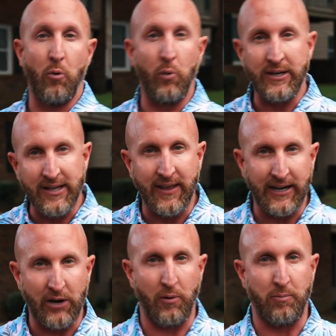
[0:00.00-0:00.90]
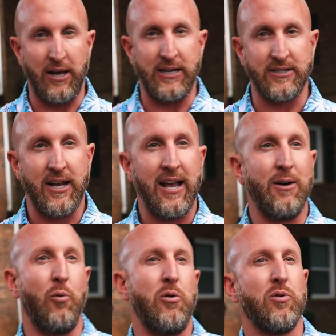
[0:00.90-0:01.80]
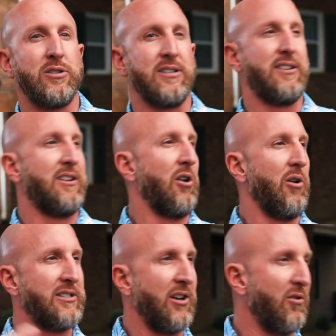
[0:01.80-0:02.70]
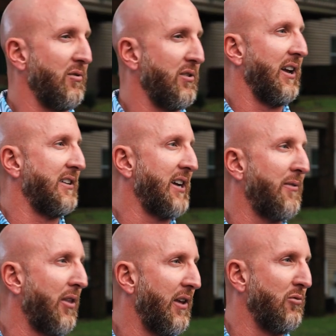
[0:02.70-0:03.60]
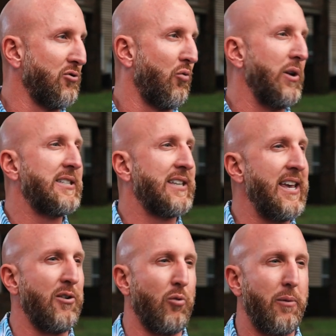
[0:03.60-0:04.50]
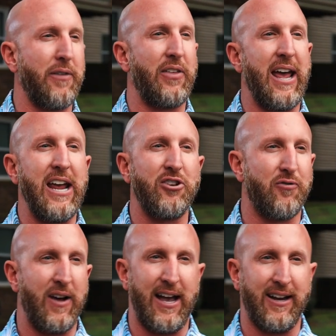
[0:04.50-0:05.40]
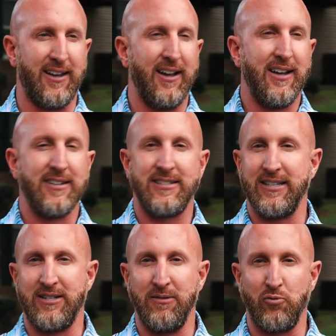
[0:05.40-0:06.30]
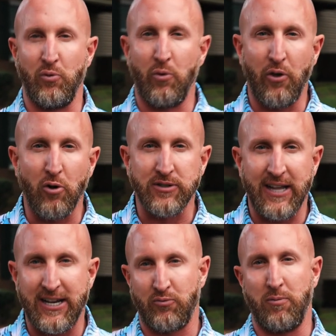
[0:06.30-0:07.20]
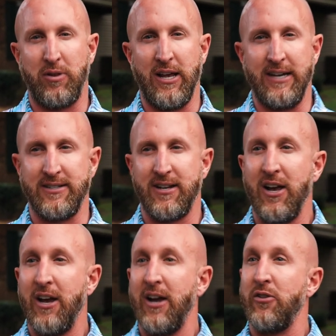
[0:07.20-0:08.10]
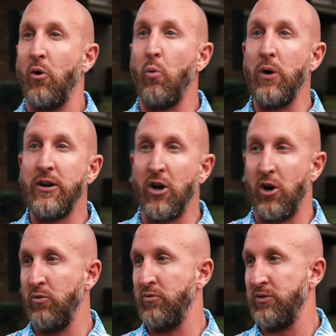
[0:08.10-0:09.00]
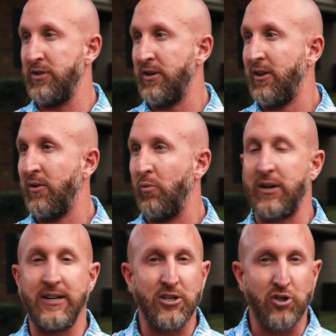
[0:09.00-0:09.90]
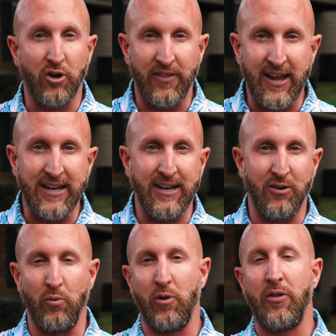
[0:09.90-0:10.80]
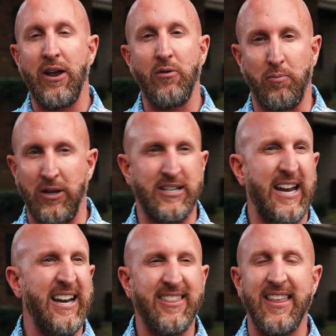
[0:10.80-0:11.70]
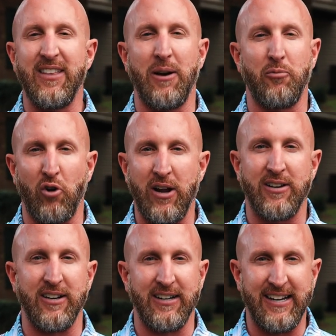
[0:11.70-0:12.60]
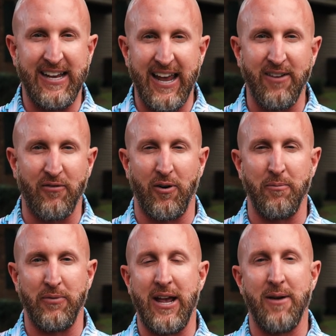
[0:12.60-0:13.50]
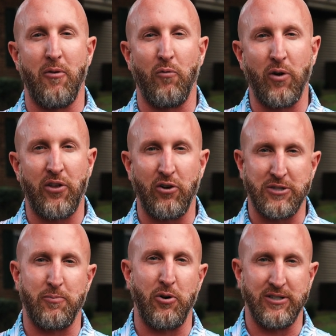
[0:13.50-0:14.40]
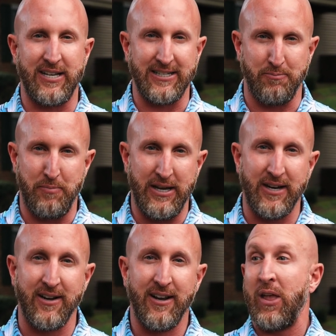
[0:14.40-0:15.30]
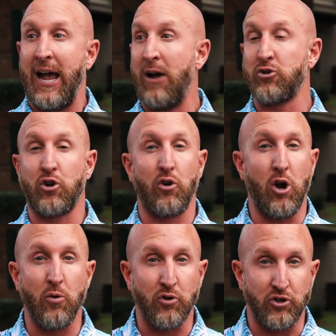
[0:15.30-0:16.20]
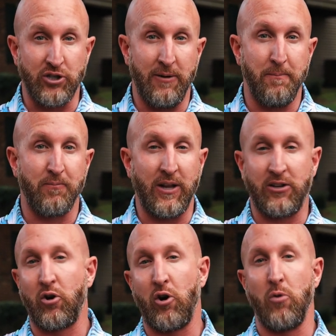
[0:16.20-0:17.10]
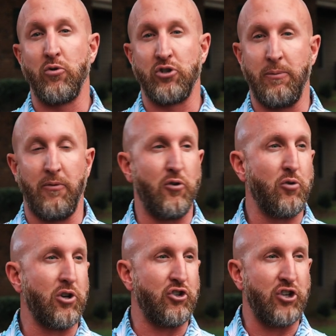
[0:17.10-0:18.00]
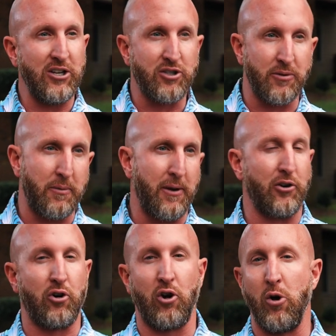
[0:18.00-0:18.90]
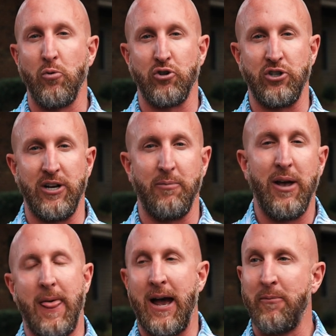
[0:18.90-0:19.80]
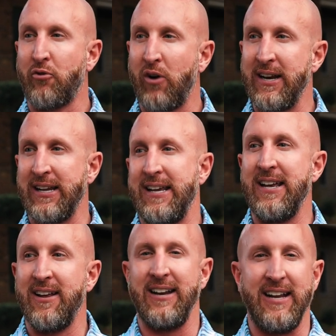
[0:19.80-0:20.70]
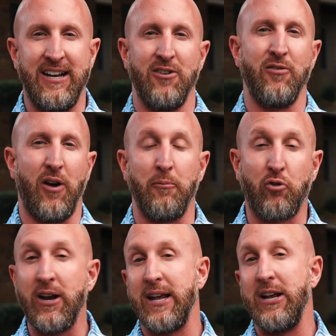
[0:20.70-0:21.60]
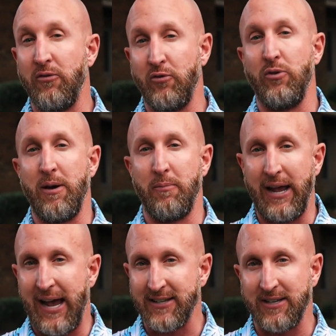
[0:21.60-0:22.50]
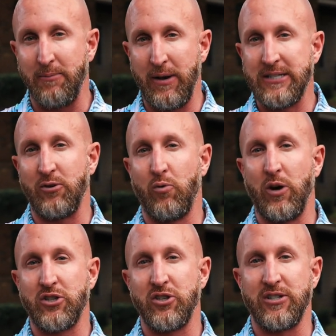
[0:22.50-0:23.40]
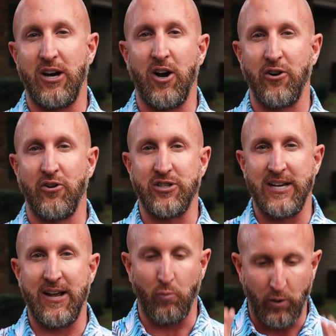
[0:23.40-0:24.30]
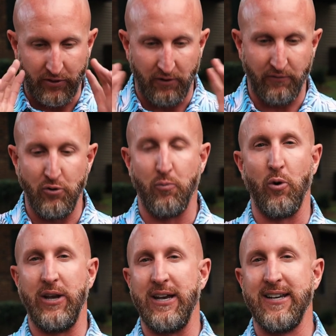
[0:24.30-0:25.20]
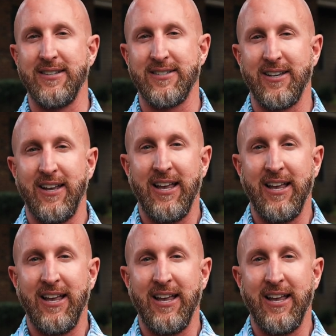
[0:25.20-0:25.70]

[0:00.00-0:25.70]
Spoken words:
But when did they get replaced? When was, is there a time that it was reskinned? What about the HVAC systems? When were those last replaced? The windows, what condition are they in? When are they replaced? Anything that I'm trying to gain from them of what their experience has been. How's current ownership? Like current ownership, if you could change something about the current ownership, I'm trying to interview them by asking basic questions to understand what their viewpoint is.